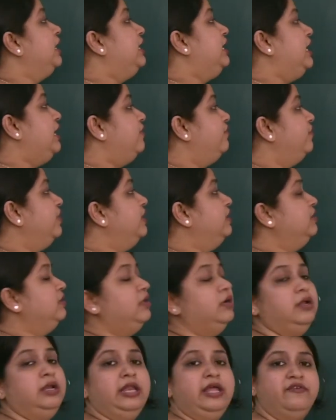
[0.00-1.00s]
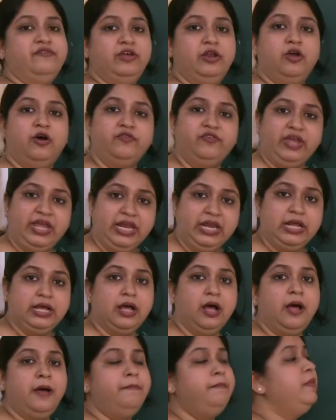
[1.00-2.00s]
given the level of
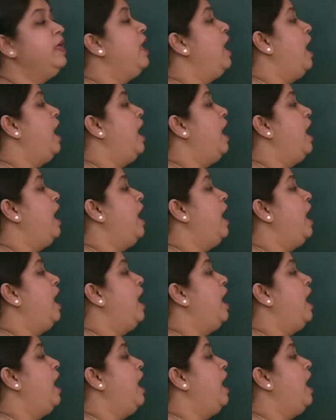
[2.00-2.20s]
income